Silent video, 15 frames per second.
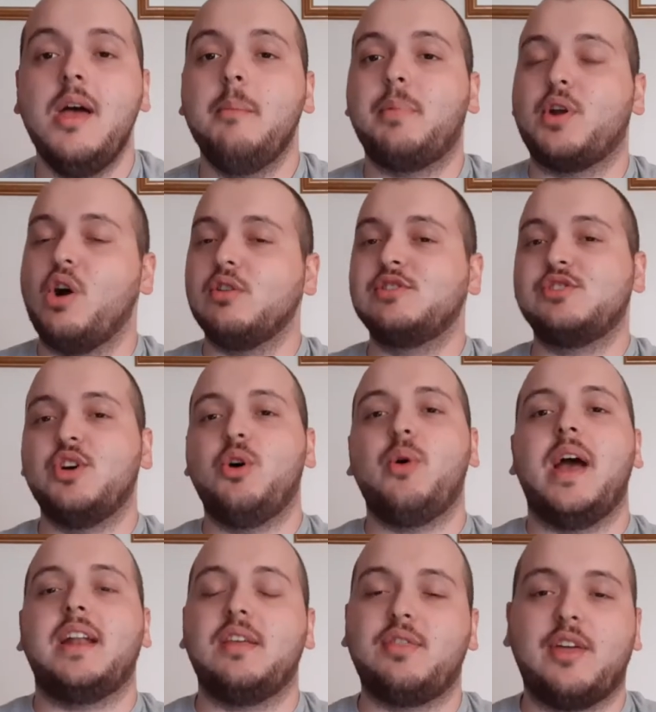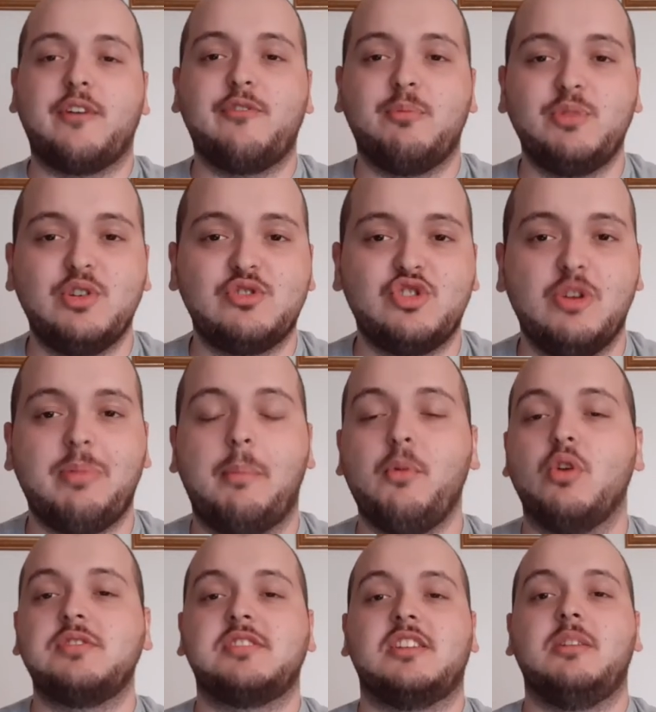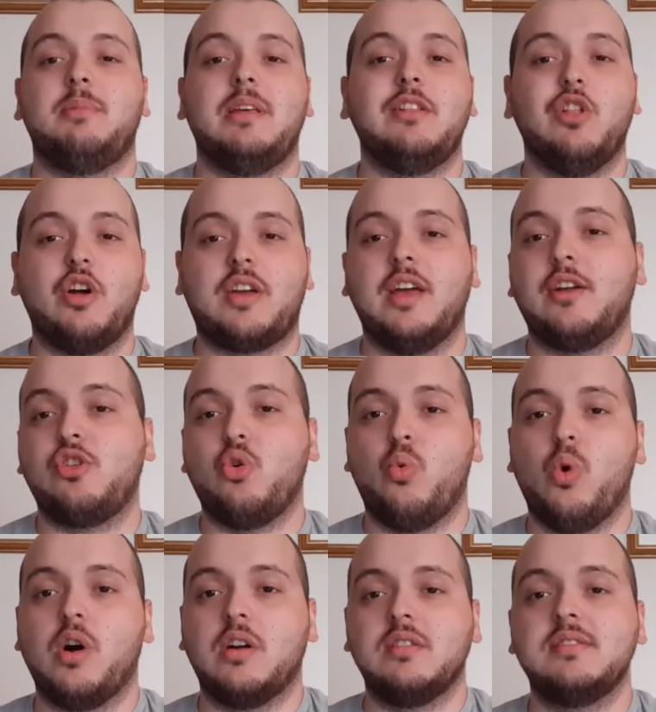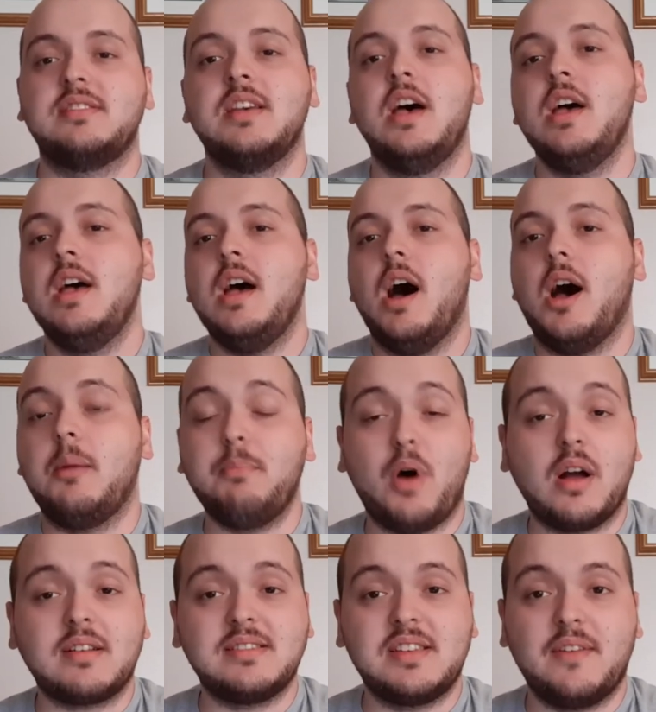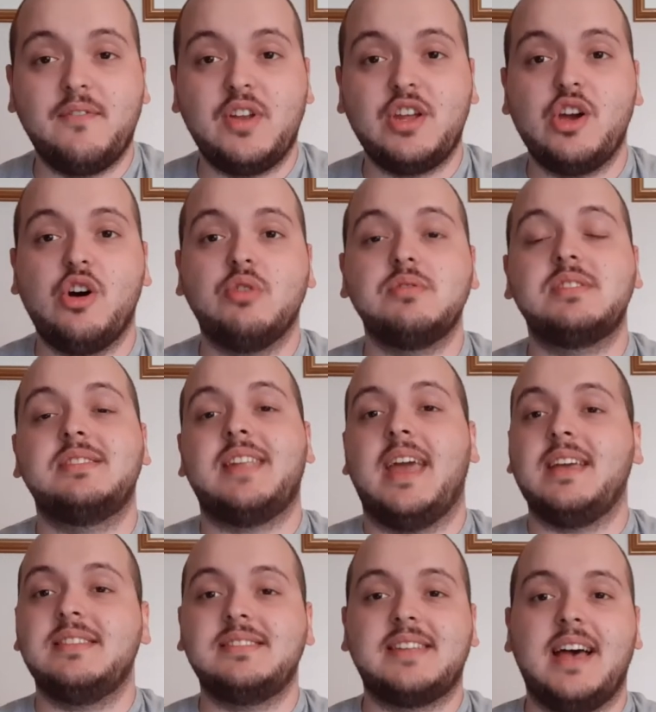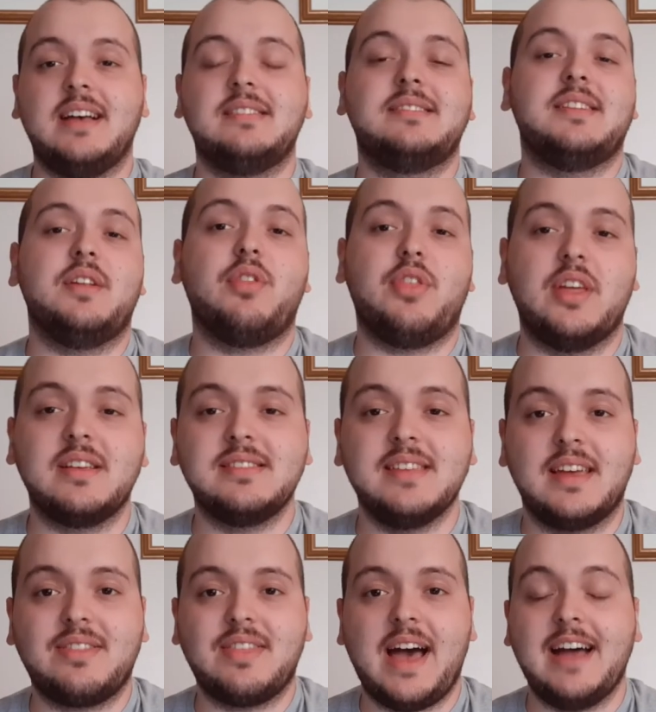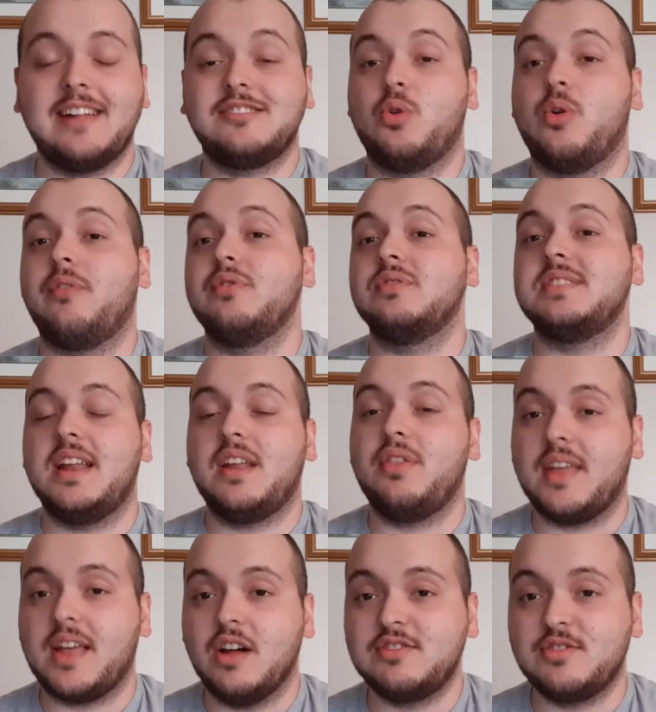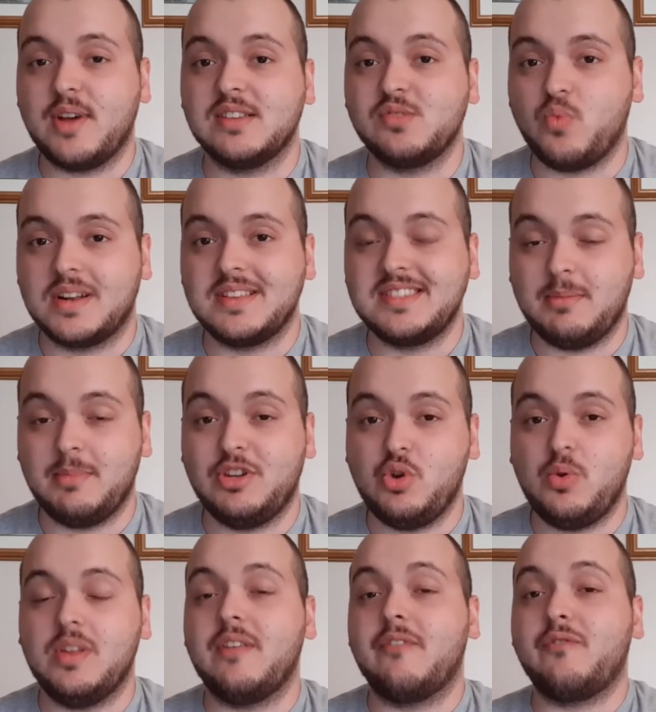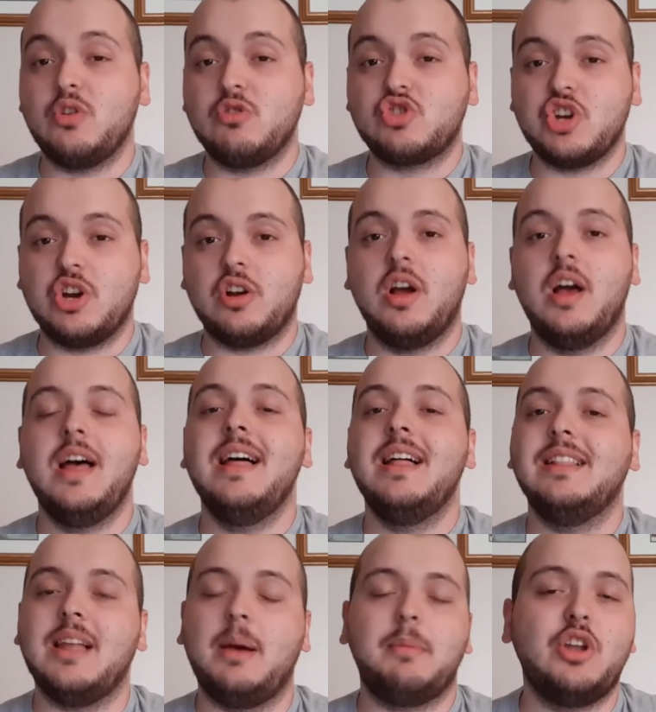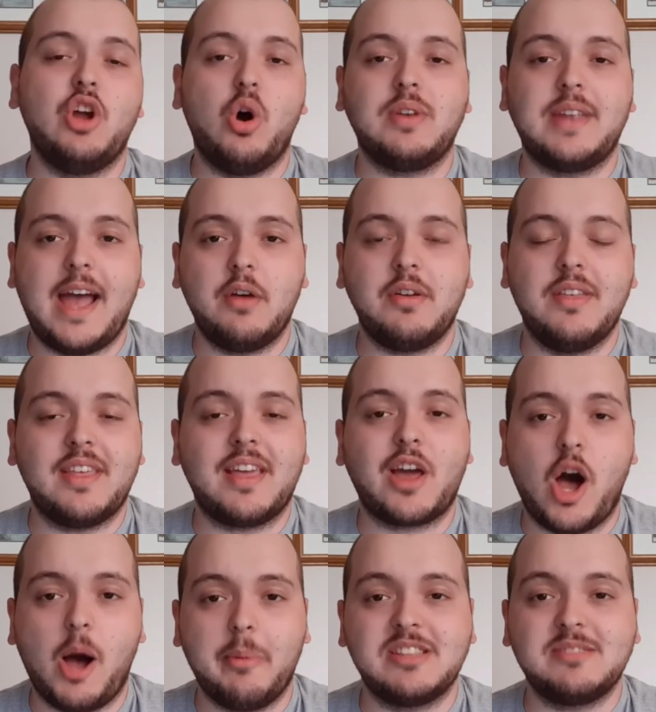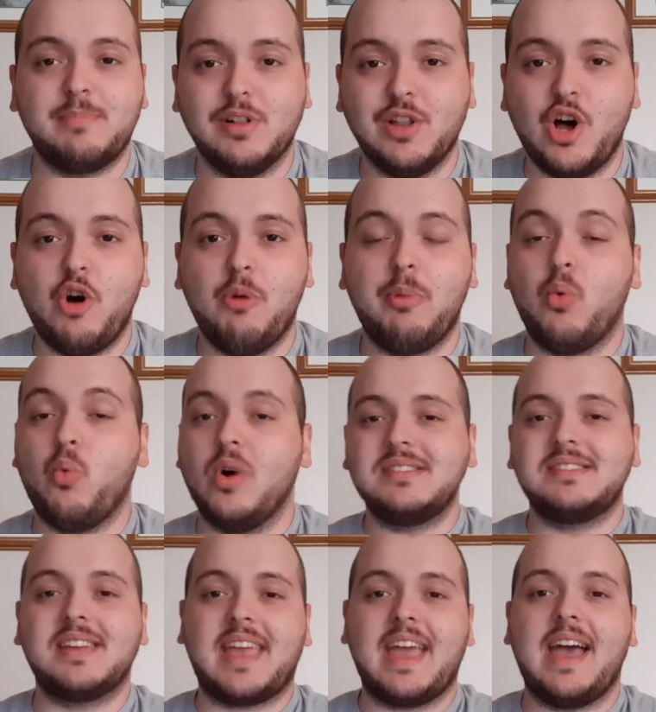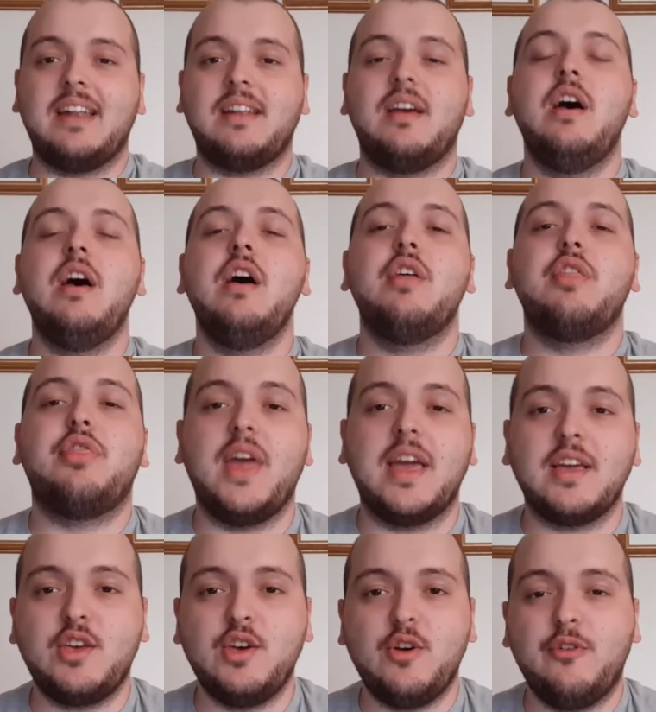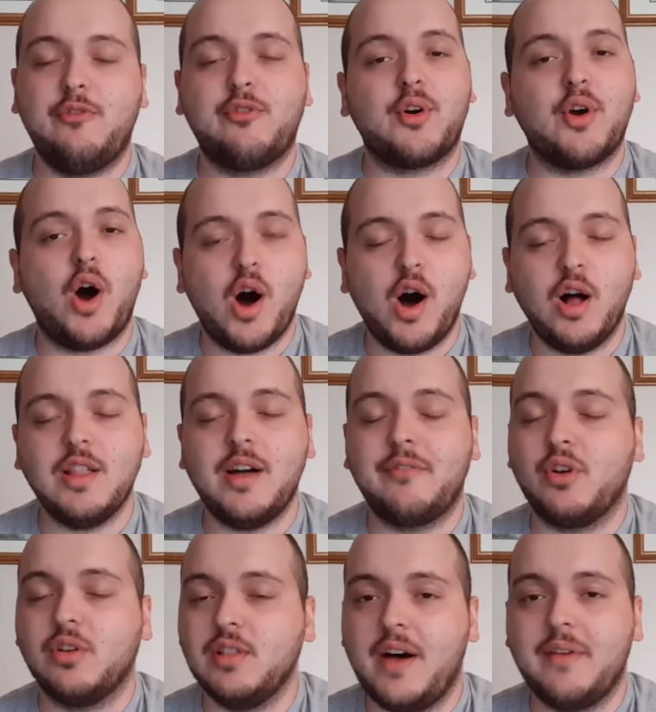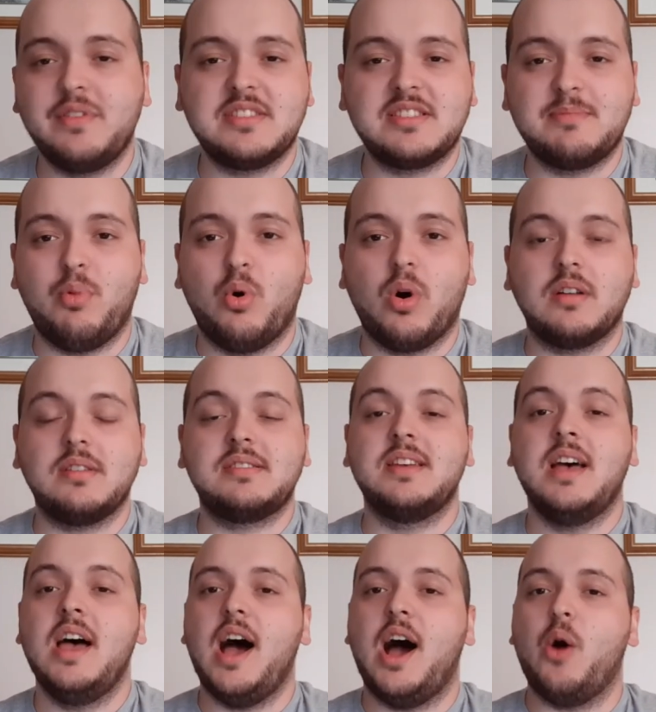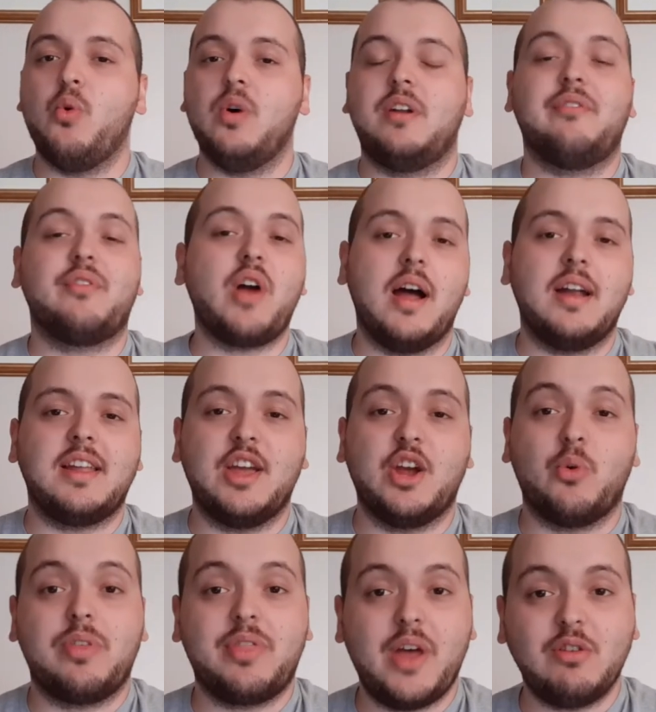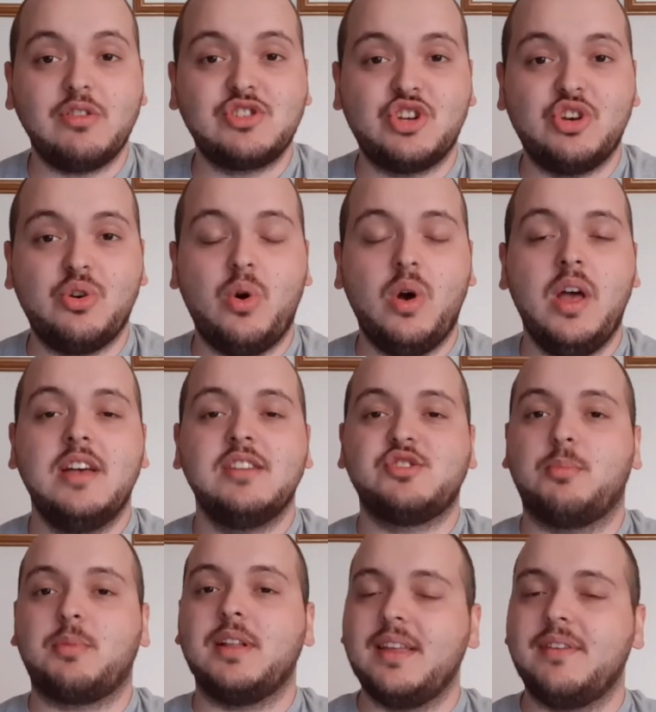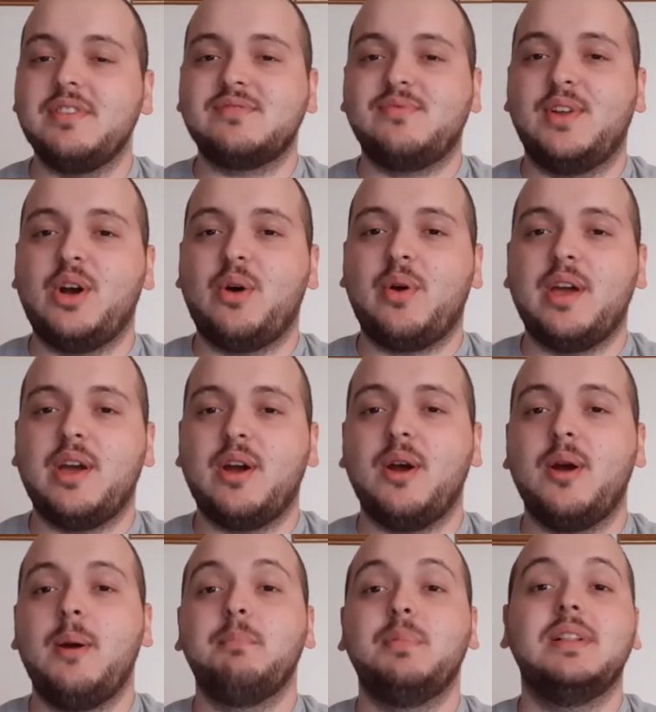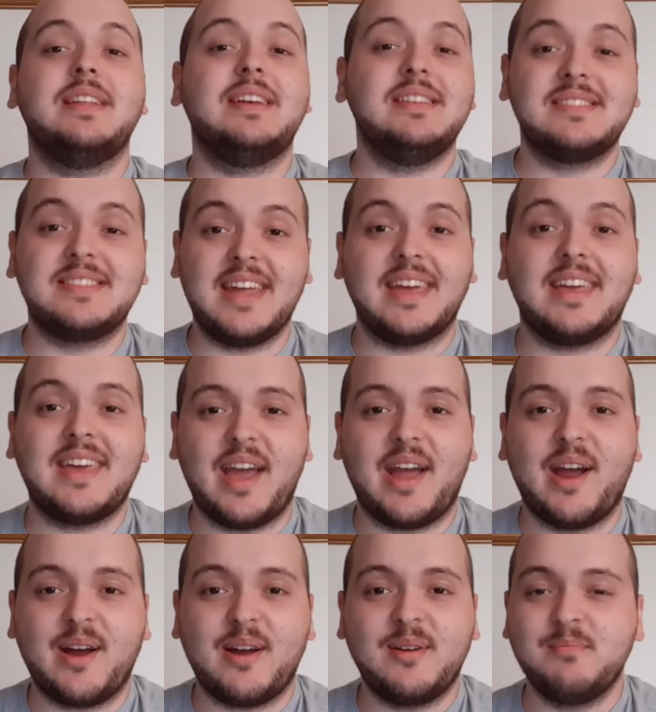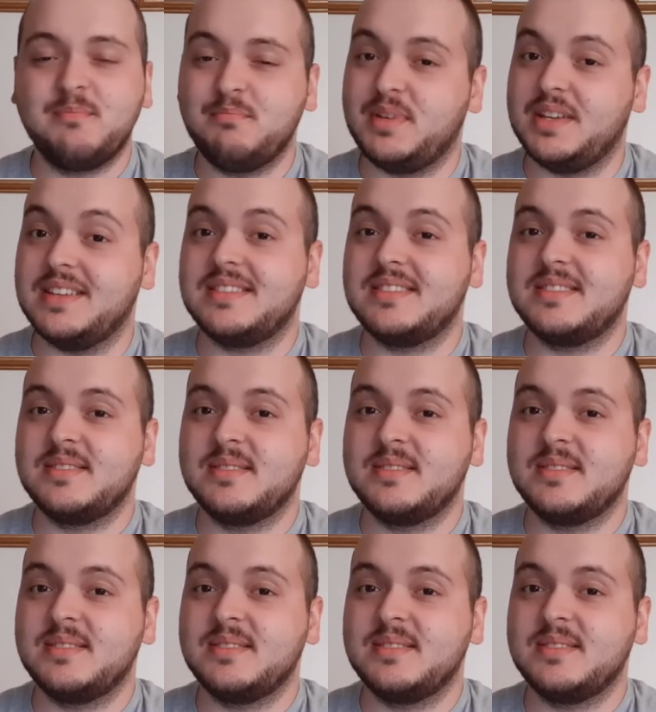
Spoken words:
But also anything from YouTube, I'm also going to be looking towards unboxing videos, taste tests, and things like that. Or if there's anything else you guys want to see me do in the future, let me know down in the comments below. But once again, thank you for all of your love and supports. I wouldn't have gotten here without you. So I'm going to leave this video here. Please take care. Peace.